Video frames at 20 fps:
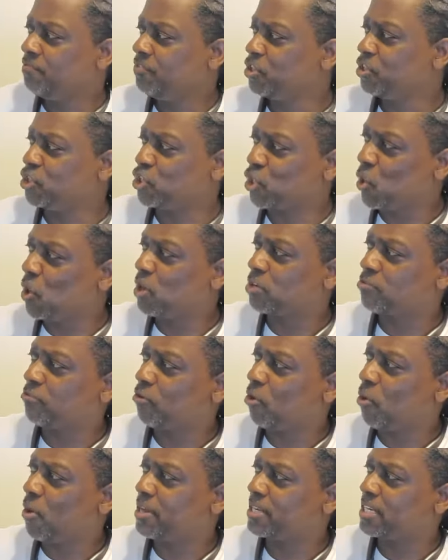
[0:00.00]
George
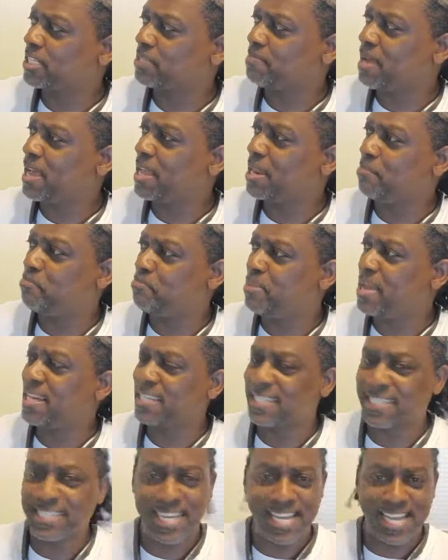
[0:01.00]
Floyd just made a
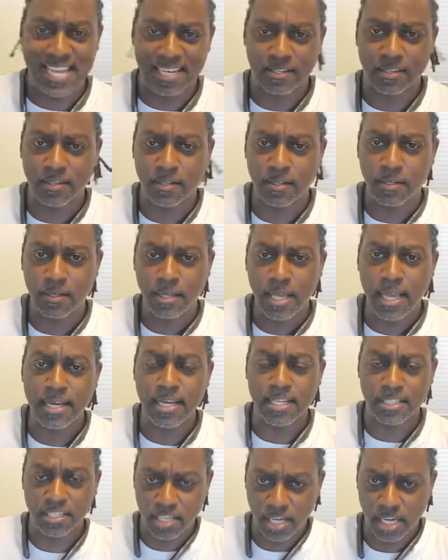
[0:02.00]
big dent in
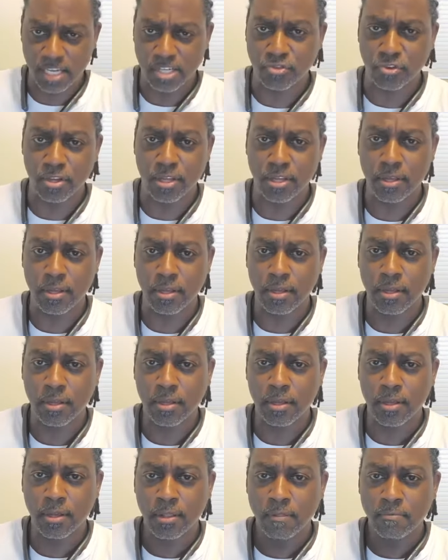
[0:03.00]
this country.
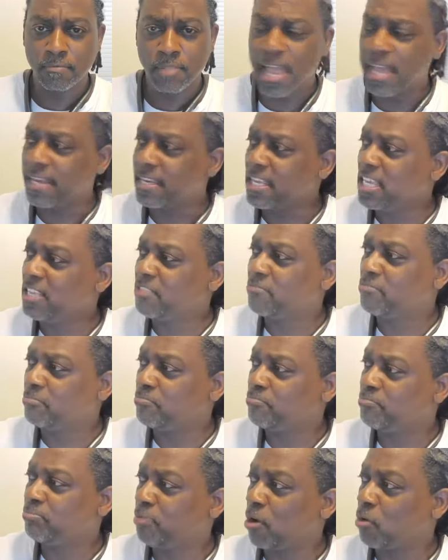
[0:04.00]
And these
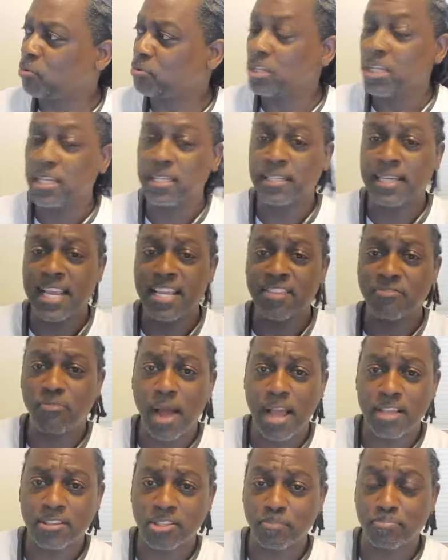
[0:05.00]
folks, these
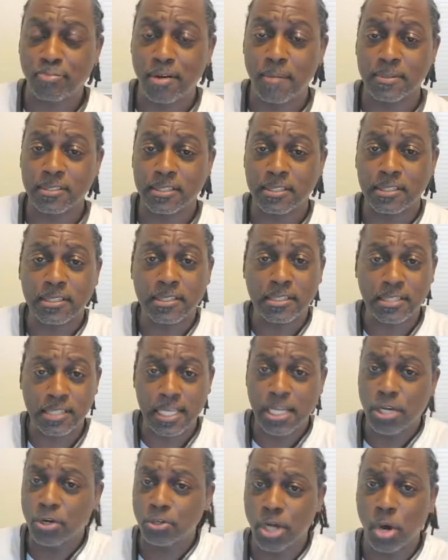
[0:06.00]
white supremacists
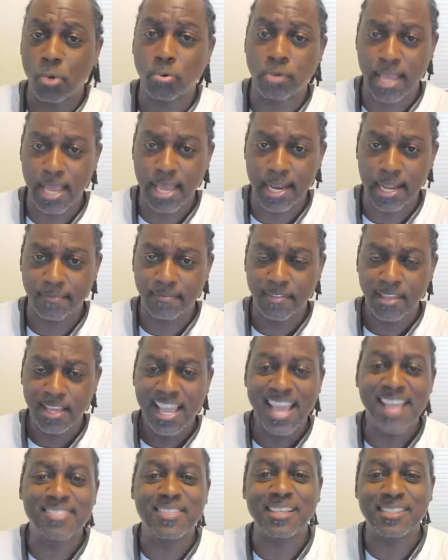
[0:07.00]
still don't get it.
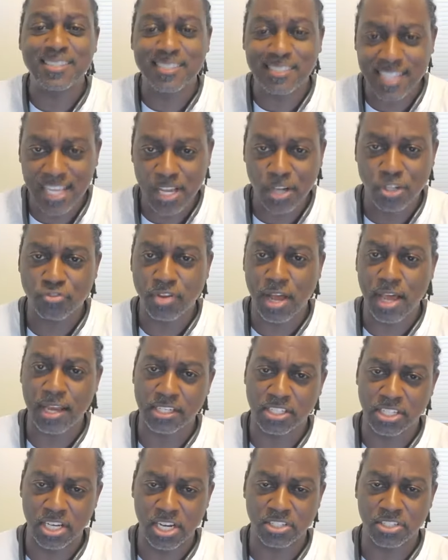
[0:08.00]
And they're still trying
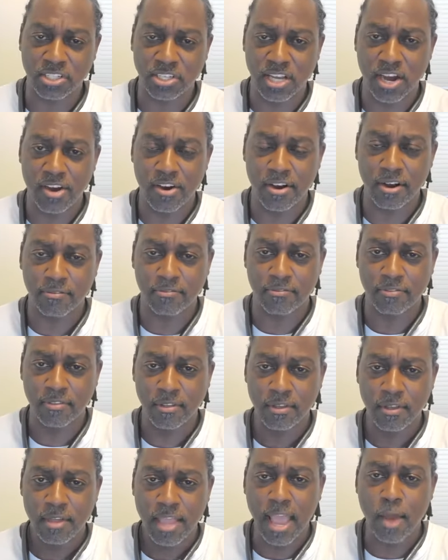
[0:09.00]
to change the narrative.
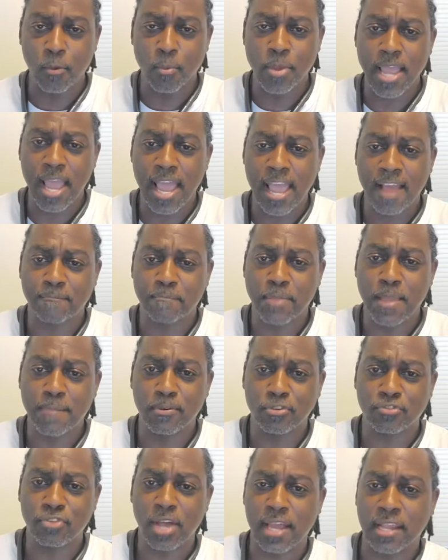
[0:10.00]
And we have people
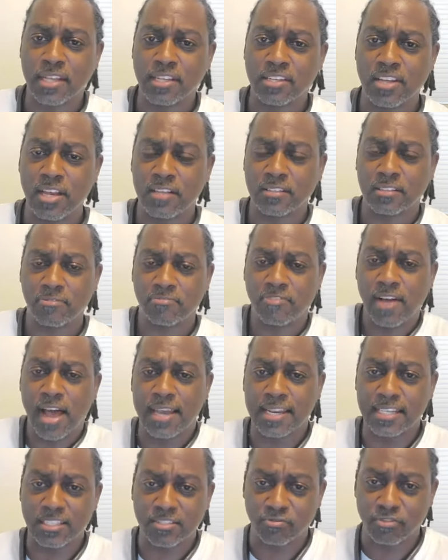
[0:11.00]
try to justify
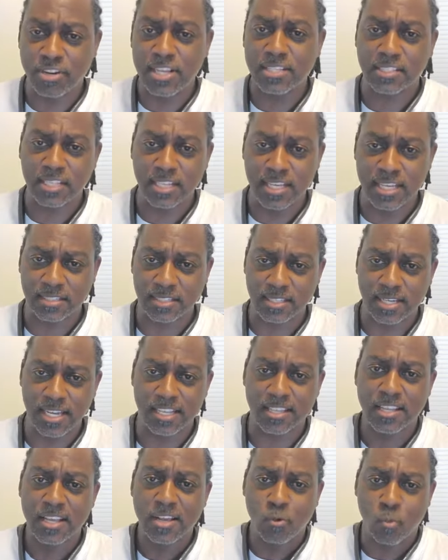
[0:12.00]
this recent
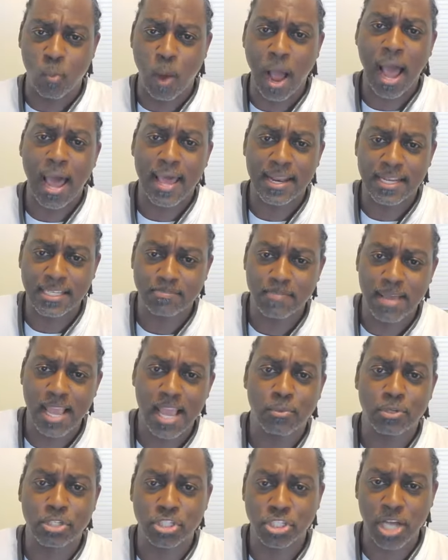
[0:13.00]
incident, why this
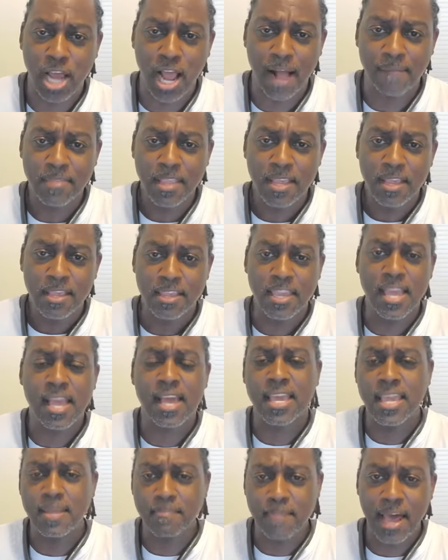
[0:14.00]
man was shot. Yeah,
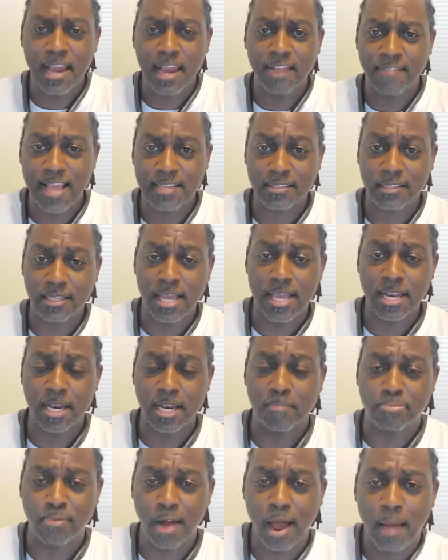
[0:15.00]
he might have escalated
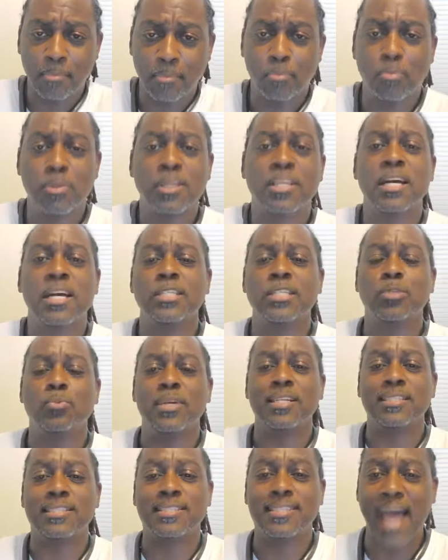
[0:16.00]
a problem because
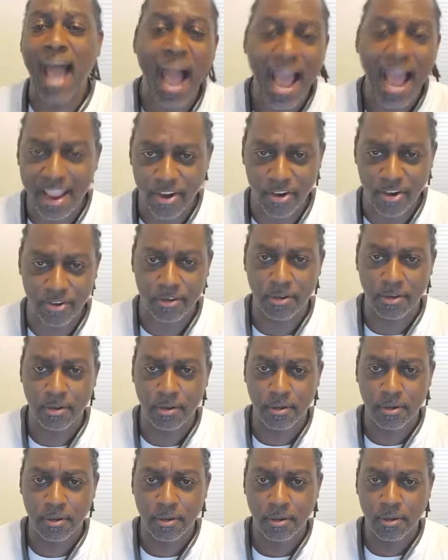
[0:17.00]
we're tired.
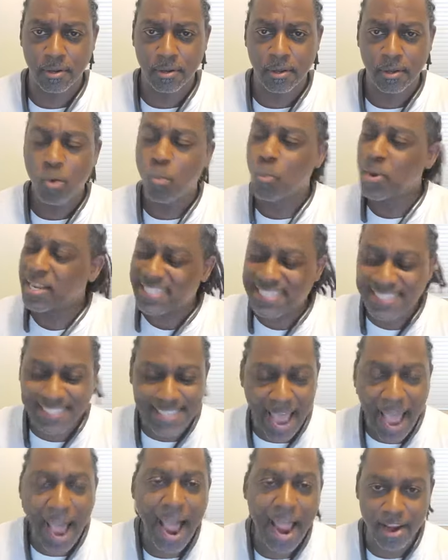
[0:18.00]
We're
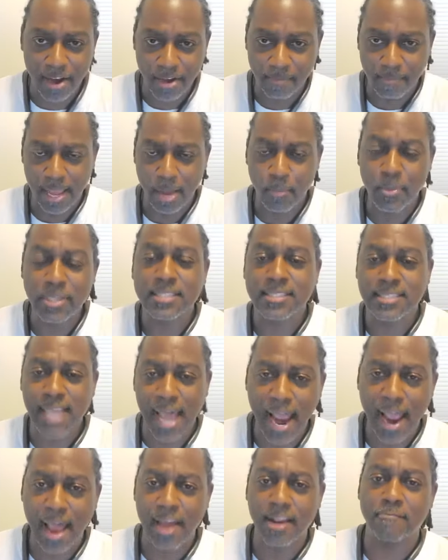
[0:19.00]
tired, man. We're
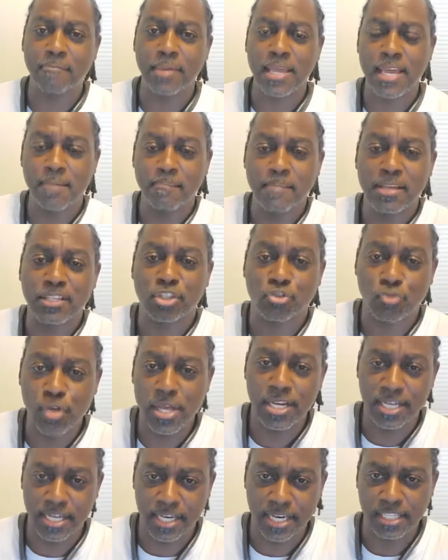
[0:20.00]
tired of being
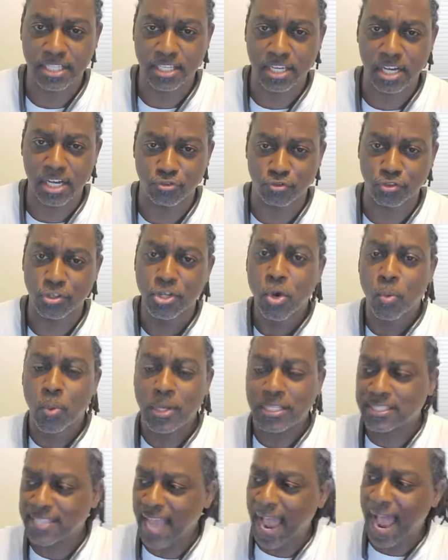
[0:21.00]
mistreated in this country.
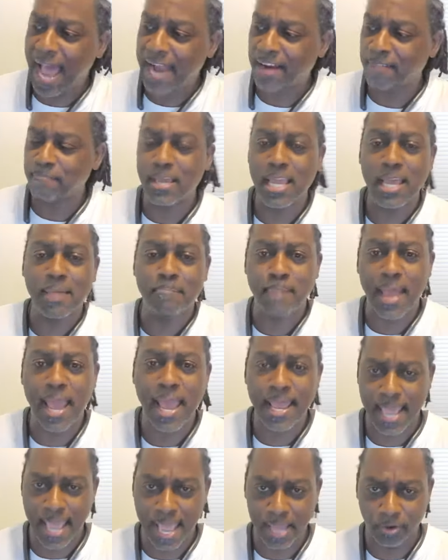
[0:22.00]
We're tired of being
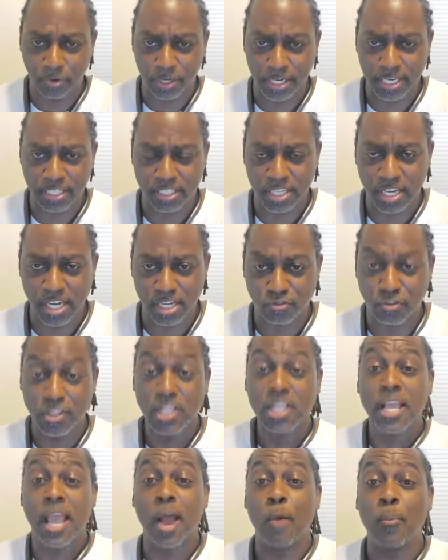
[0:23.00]
manhandled in this country.
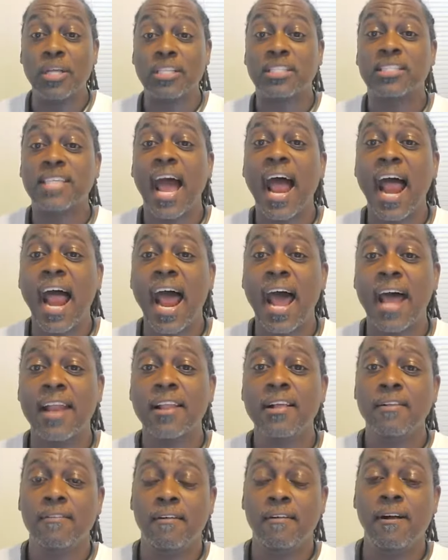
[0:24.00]
And we're tired
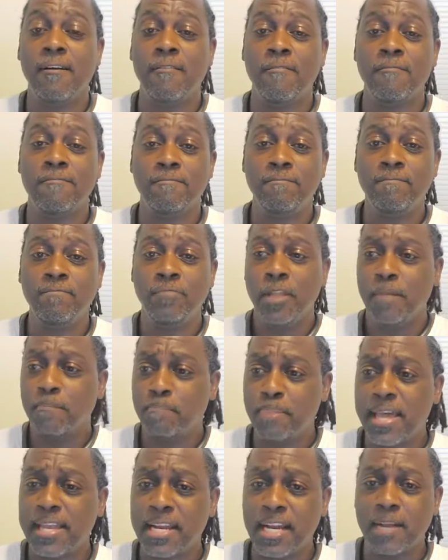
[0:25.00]
of
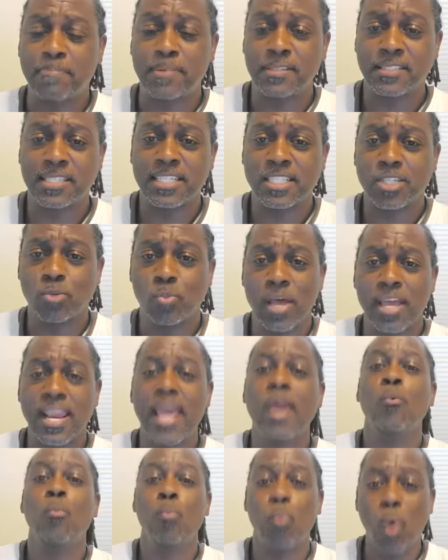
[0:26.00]
being in a position where
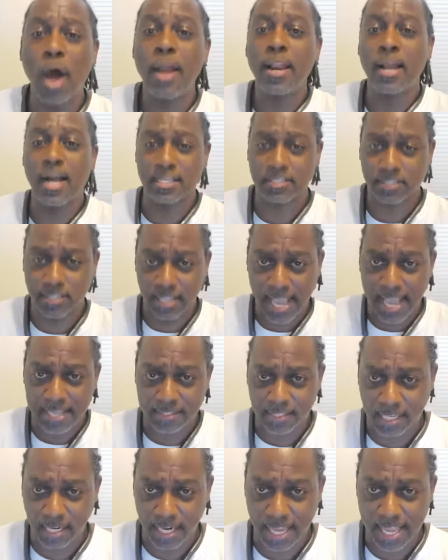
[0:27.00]
they want us to
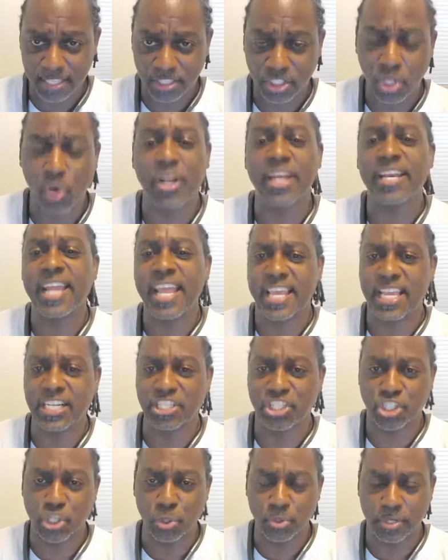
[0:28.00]
escalate so that they can
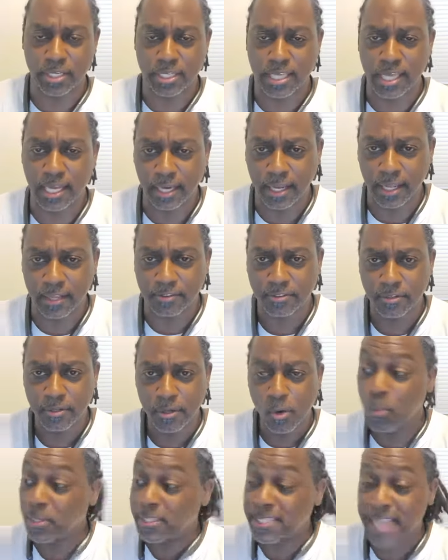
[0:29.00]
shoot and kill us.
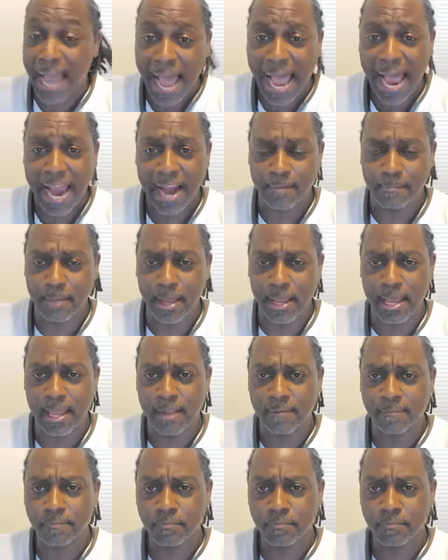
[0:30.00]
We're tired, man.